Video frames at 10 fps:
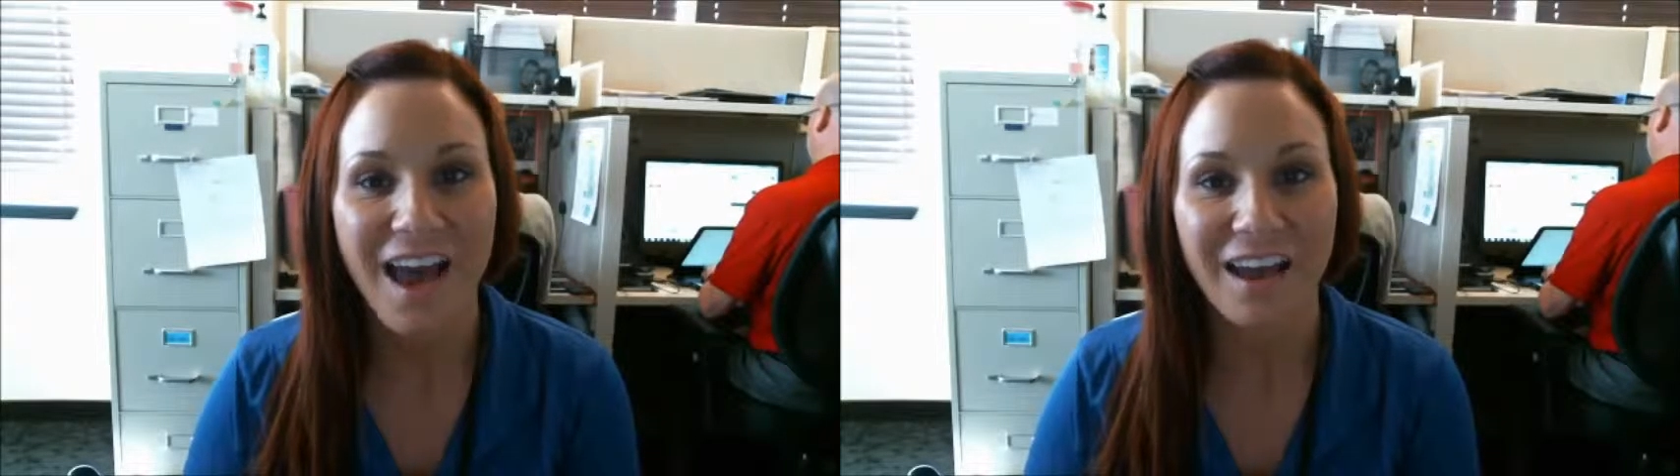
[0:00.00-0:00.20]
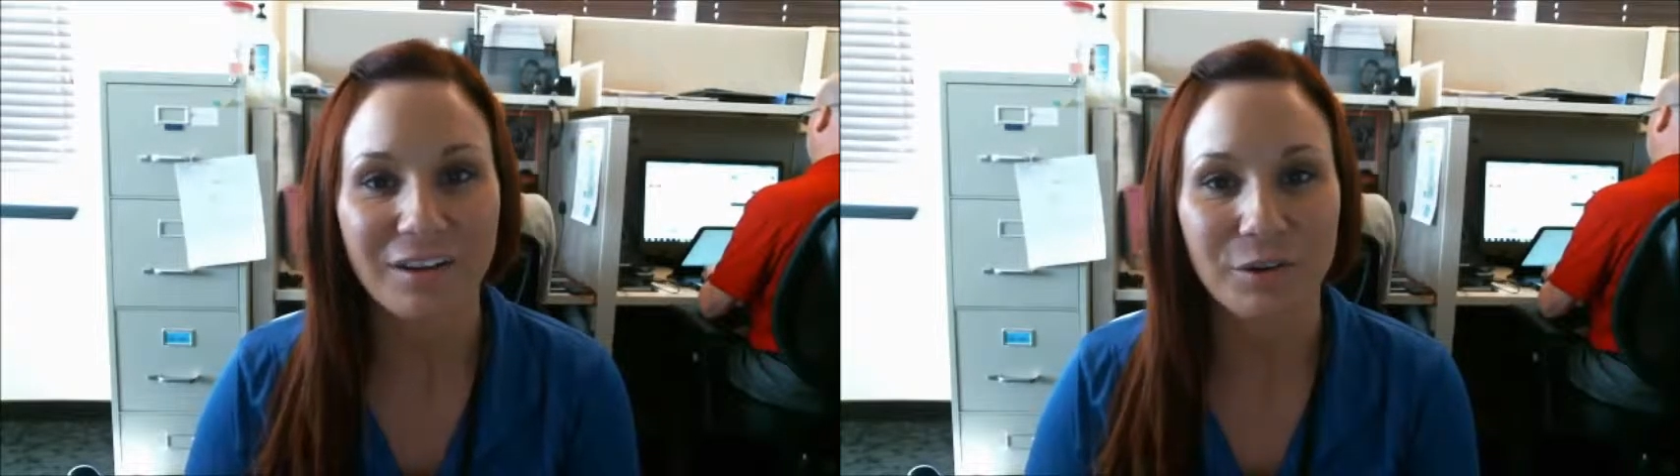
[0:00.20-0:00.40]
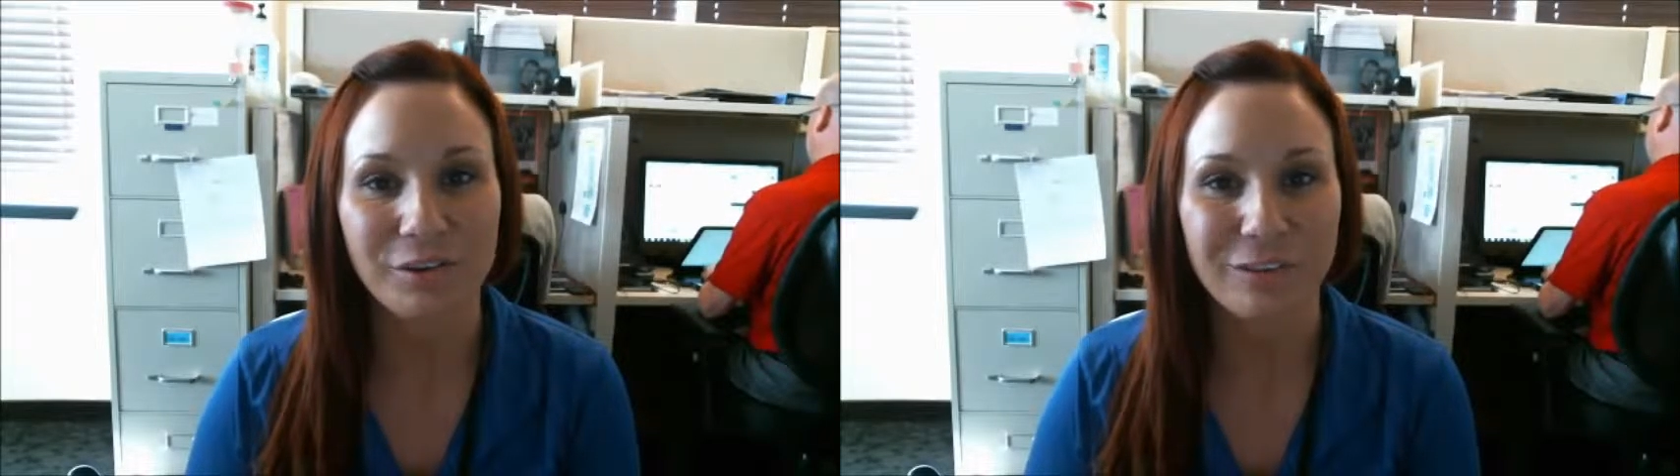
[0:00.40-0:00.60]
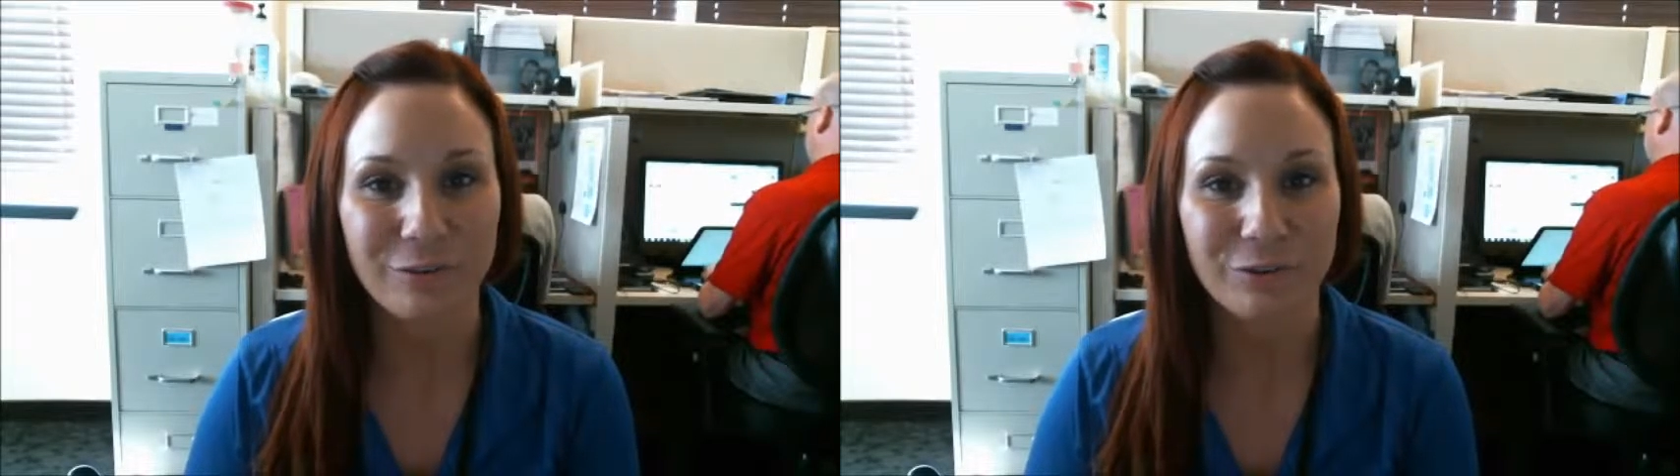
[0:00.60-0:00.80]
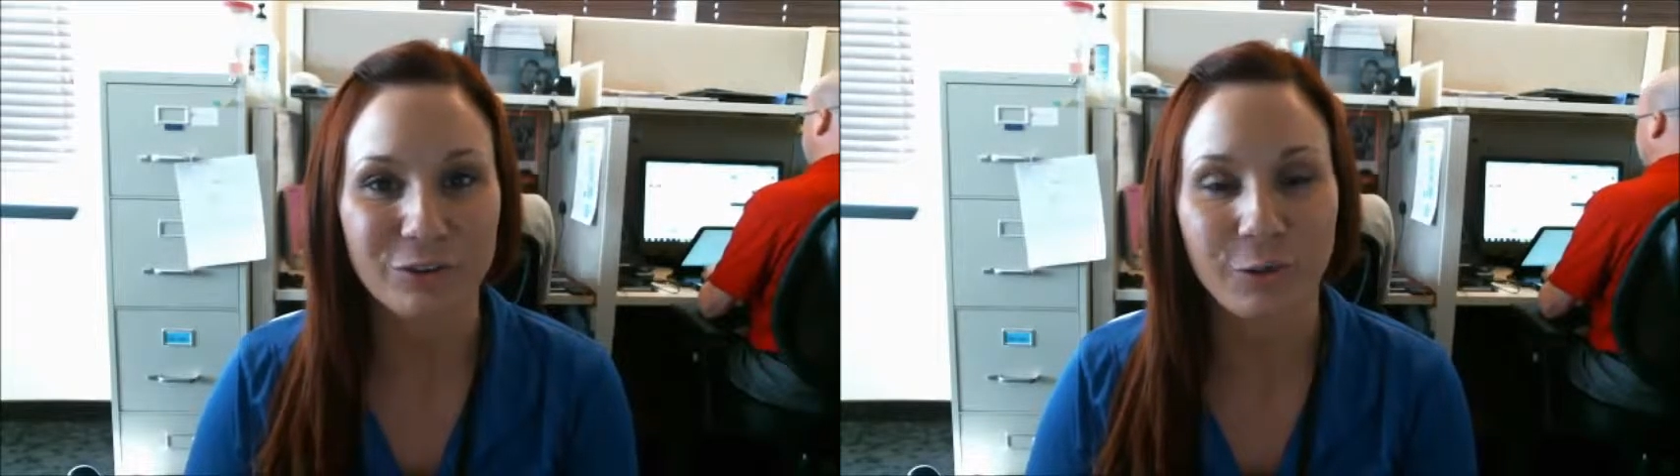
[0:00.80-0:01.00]
I noticed
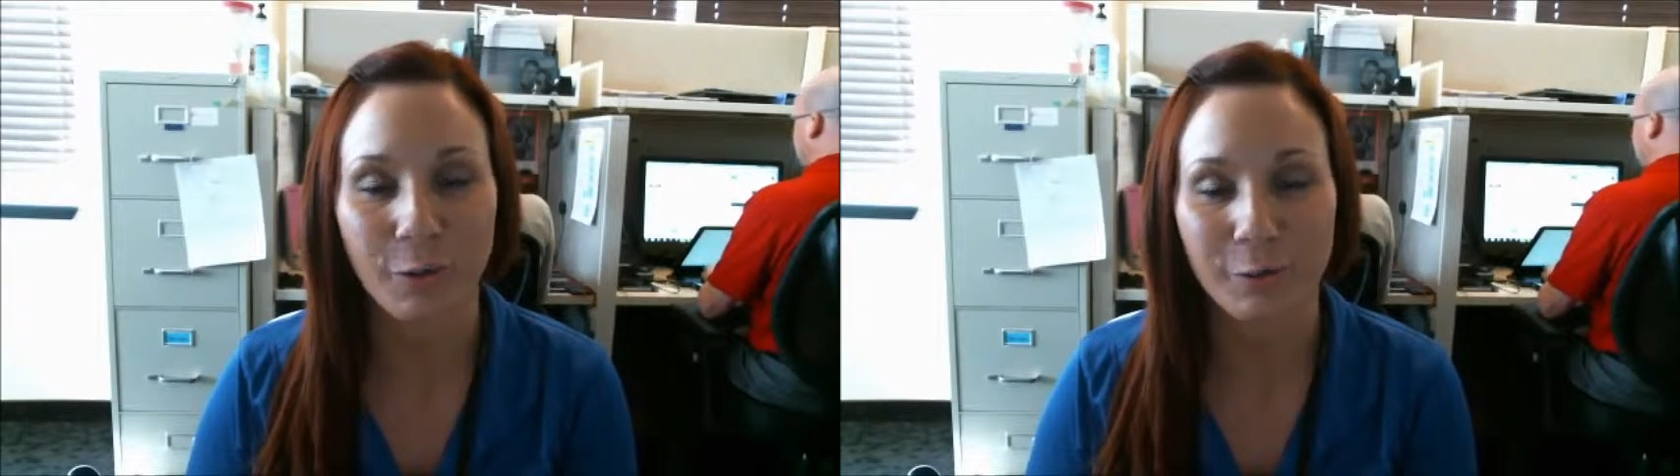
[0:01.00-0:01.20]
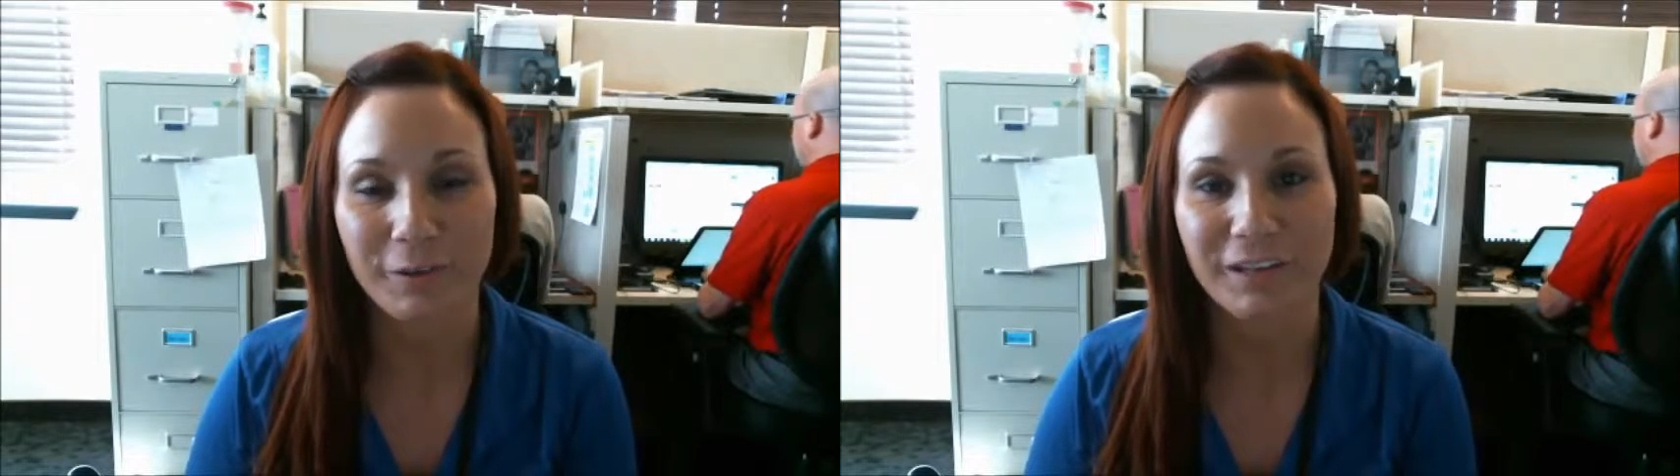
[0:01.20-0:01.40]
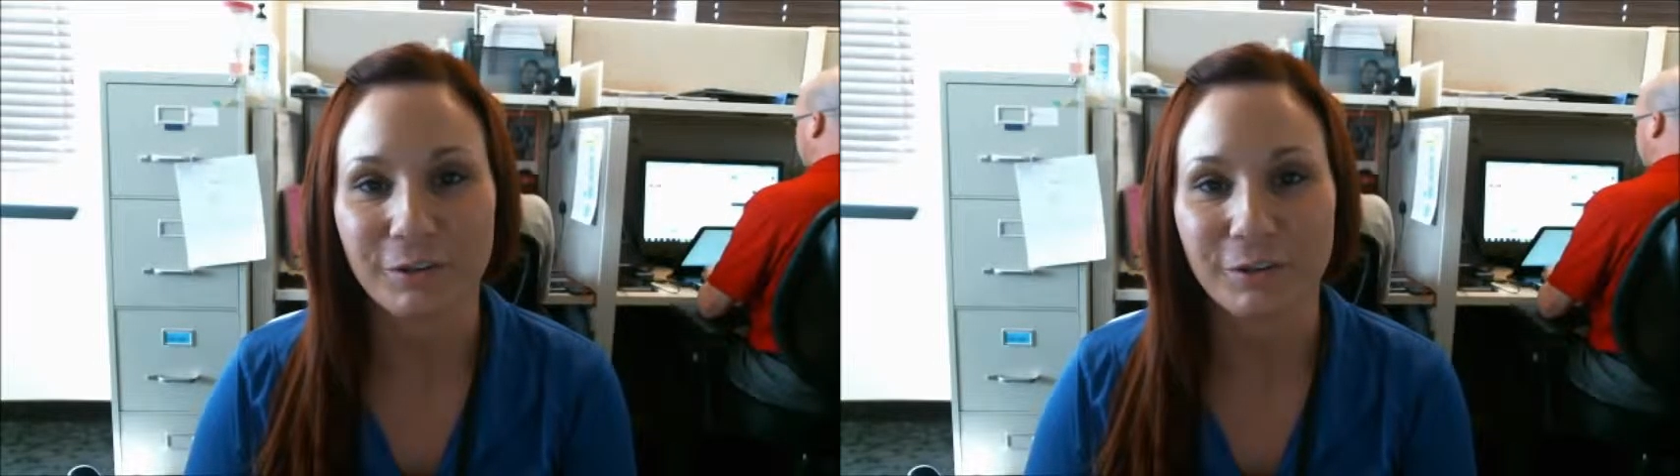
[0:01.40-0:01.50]
through TrueCar that